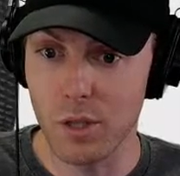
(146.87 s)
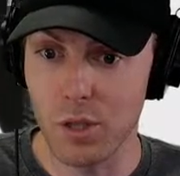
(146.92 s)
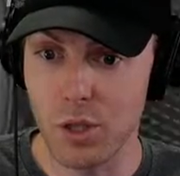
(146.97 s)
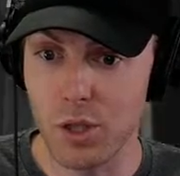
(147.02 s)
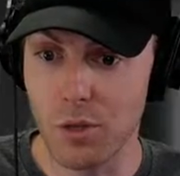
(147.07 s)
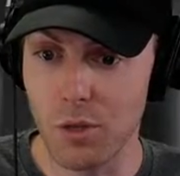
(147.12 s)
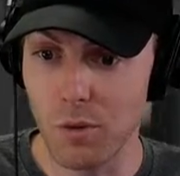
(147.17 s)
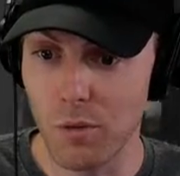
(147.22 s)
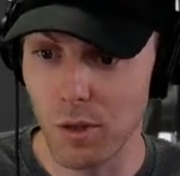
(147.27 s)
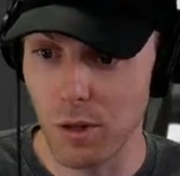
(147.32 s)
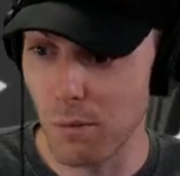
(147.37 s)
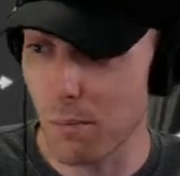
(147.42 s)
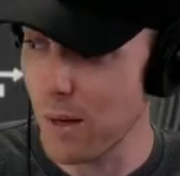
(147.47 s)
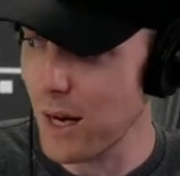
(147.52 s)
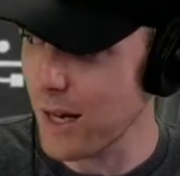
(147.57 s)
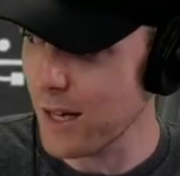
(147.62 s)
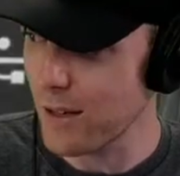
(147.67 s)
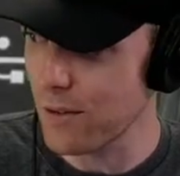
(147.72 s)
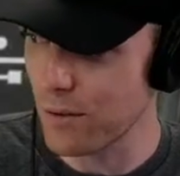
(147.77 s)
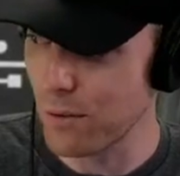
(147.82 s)
wanted to show you on the
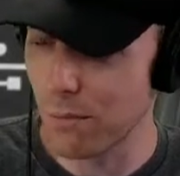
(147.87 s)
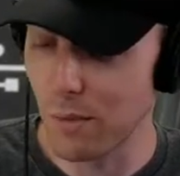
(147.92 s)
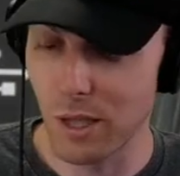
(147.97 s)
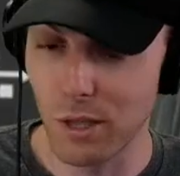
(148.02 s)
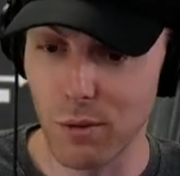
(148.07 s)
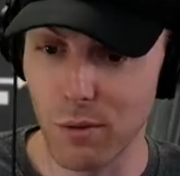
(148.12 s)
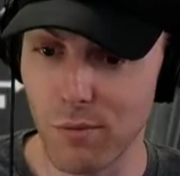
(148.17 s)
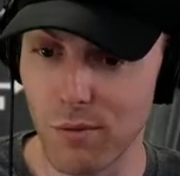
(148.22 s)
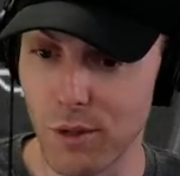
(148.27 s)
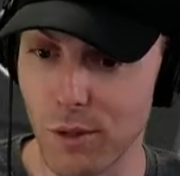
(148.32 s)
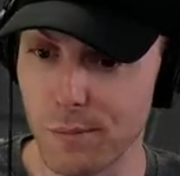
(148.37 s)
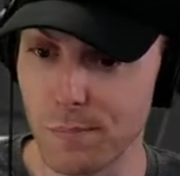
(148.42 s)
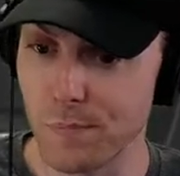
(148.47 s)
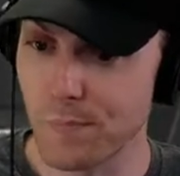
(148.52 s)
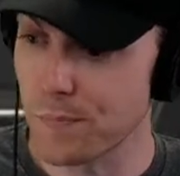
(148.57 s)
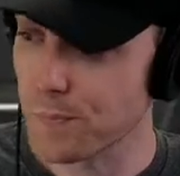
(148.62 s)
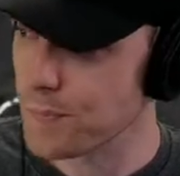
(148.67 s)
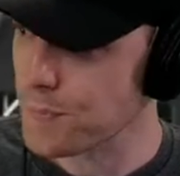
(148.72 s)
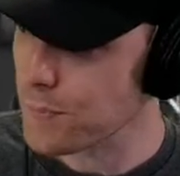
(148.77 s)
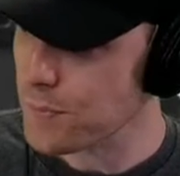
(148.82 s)
back of the
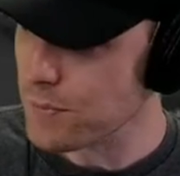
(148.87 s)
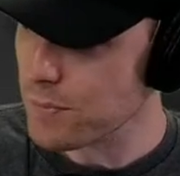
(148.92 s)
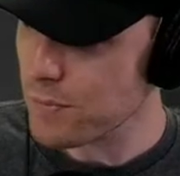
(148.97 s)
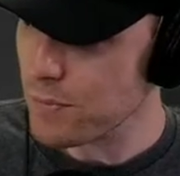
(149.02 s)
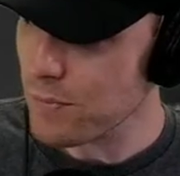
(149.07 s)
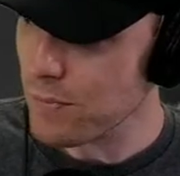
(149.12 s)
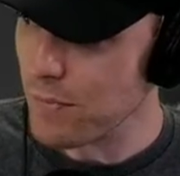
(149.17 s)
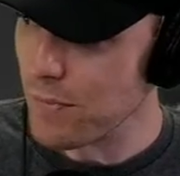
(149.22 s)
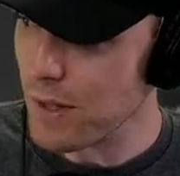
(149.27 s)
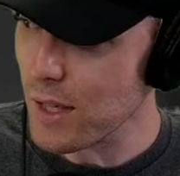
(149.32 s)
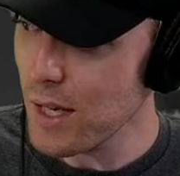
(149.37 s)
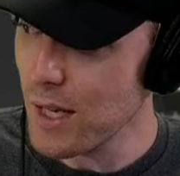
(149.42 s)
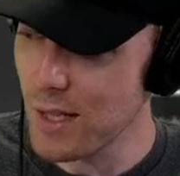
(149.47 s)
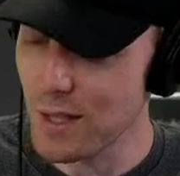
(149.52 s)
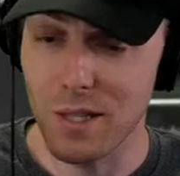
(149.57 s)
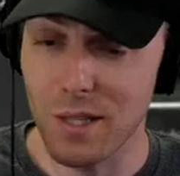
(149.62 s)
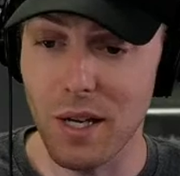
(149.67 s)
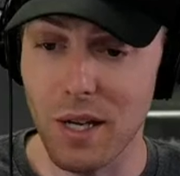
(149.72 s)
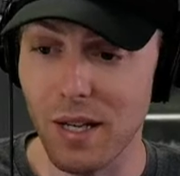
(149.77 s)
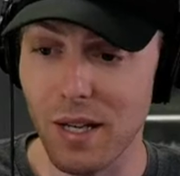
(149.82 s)
microphone
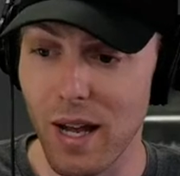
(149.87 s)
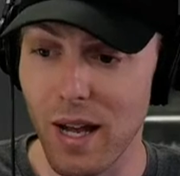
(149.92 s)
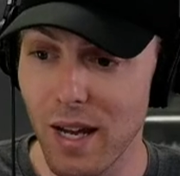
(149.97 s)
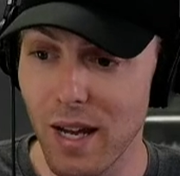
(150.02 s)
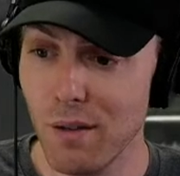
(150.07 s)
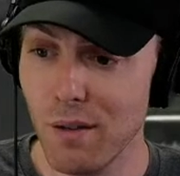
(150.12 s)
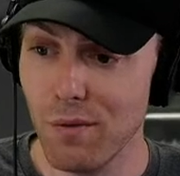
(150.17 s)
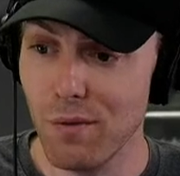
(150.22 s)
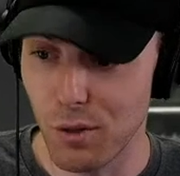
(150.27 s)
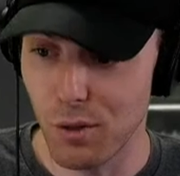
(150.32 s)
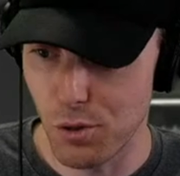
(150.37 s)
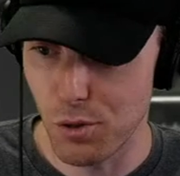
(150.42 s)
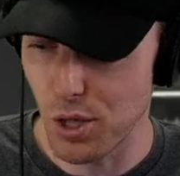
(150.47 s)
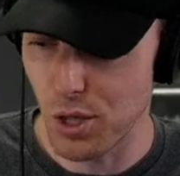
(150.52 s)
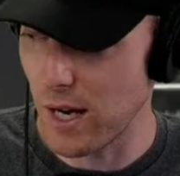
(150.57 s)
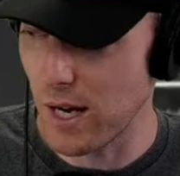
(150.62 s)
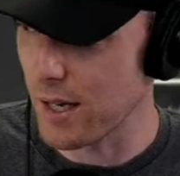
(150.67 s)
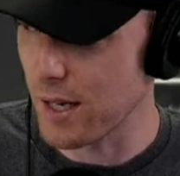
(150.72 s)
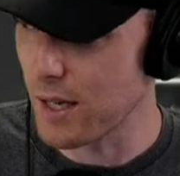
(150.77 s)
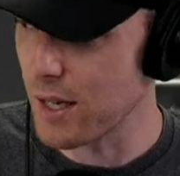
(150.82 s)
is it's got a headphone
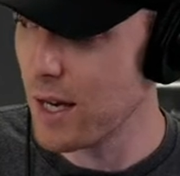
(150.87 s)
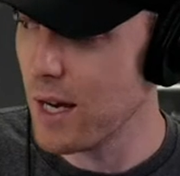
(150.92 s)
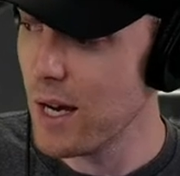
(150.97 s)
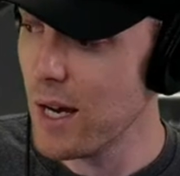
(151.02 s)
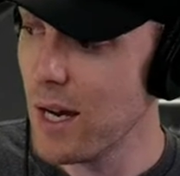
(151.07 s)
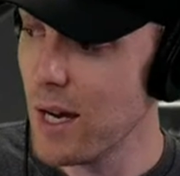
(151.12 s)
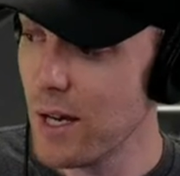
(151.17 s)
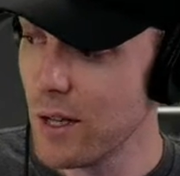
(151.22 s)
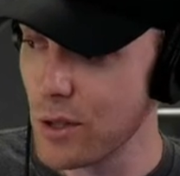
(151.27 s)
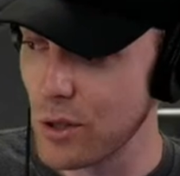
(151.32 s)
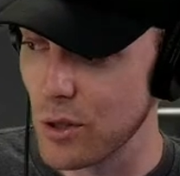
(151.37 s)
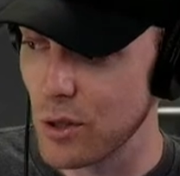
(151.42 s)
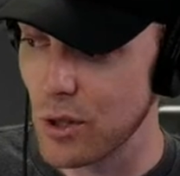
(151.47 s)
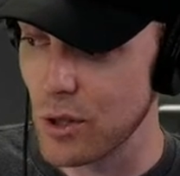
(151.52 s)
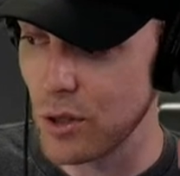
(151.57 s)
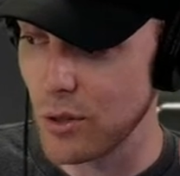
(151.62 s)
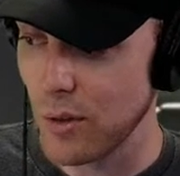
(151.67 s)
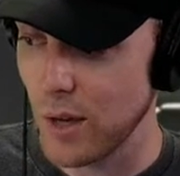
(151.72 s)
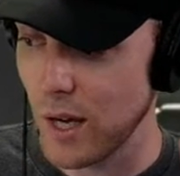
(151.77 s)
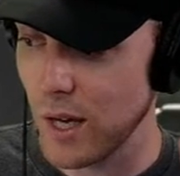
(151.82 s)
jack. So you
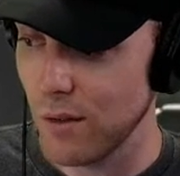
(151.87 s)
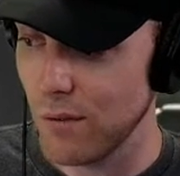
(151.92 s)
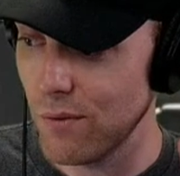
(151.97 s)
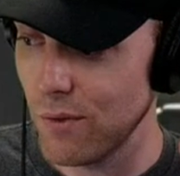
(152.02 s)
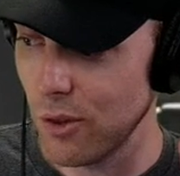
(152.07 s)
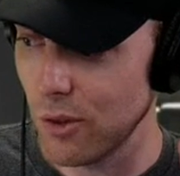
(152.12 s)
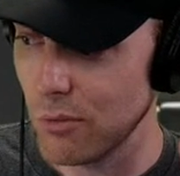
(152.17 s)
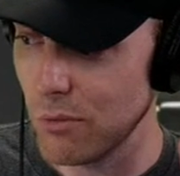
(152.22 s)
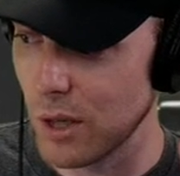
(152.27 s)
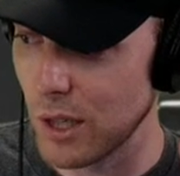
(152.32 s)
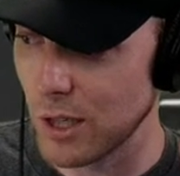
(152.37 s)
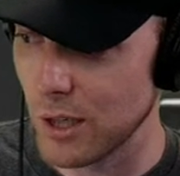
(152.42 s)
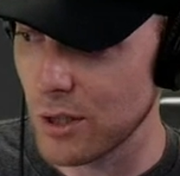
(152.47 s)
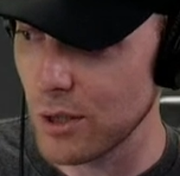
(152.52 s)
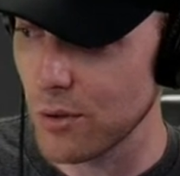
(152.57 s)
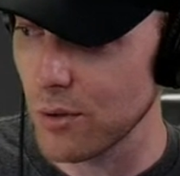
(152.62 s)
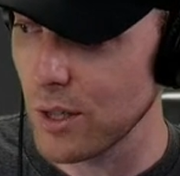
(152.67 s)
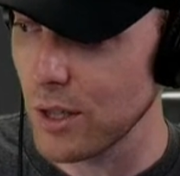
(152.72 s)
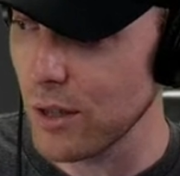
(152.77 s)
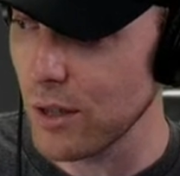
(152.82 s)
can do headphone
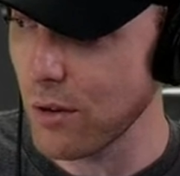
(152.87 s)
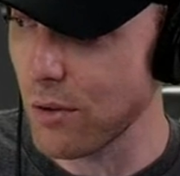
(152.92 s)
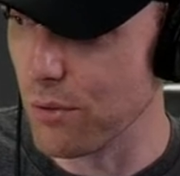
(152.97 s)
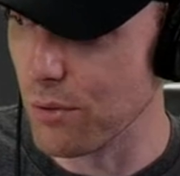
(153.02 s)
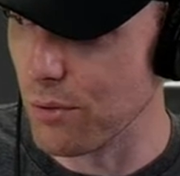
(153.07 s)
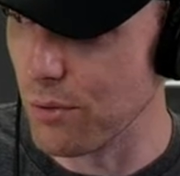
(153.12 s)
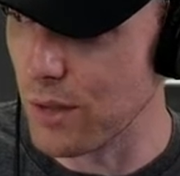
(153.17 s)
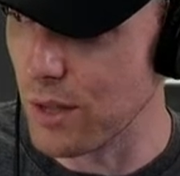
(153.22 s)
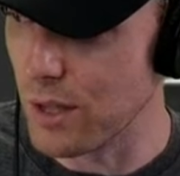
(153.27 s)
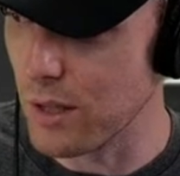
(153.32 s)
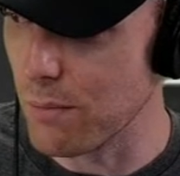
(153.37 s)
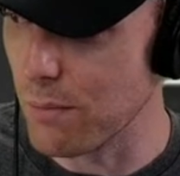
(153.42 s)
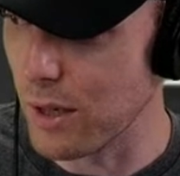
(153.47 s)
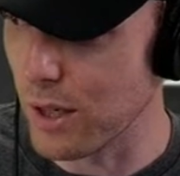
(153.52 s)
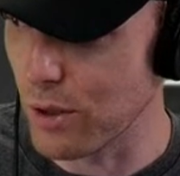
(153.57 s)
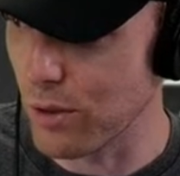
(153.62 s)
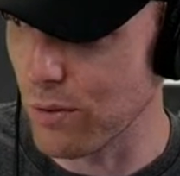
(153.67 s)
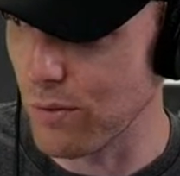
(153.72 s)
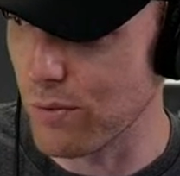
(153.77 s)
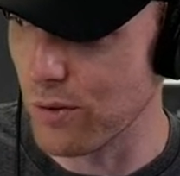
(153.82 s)
monitoring through the
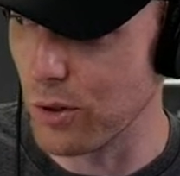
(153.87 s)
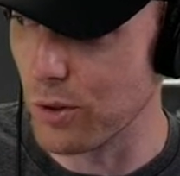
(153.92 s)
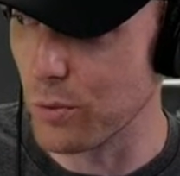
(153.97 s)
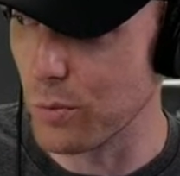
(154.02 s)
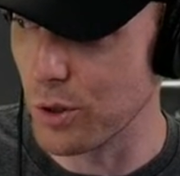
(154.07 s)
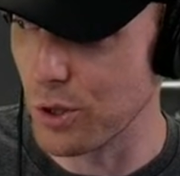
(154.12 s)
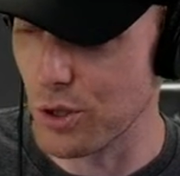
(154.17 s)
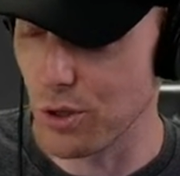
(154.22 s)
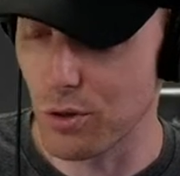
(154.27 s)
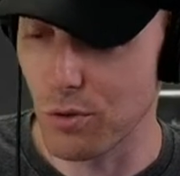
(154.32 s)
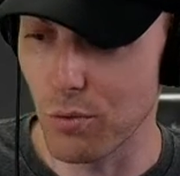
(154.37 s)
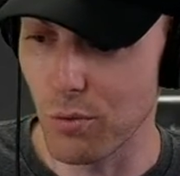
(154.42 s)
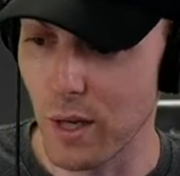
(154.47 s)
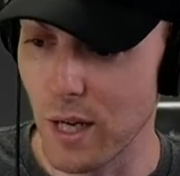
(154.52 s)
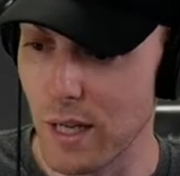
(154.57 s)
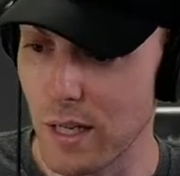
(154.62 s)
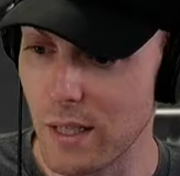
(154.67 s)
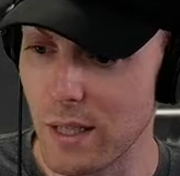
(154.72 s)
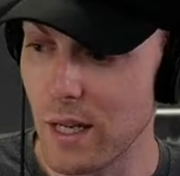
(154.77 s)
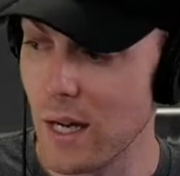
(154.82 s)
microphone, which is
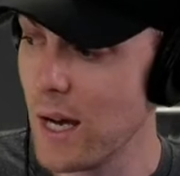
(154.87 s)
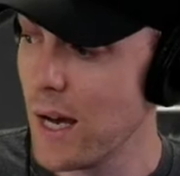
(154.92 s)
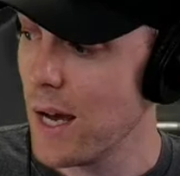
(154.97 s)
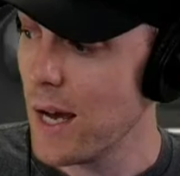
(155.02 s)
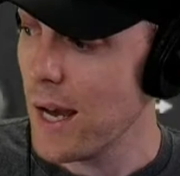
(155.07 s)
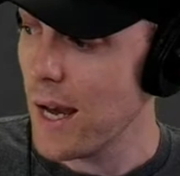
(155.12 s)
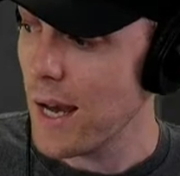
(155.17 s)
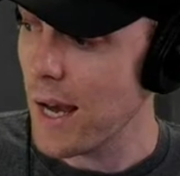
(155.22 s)
great.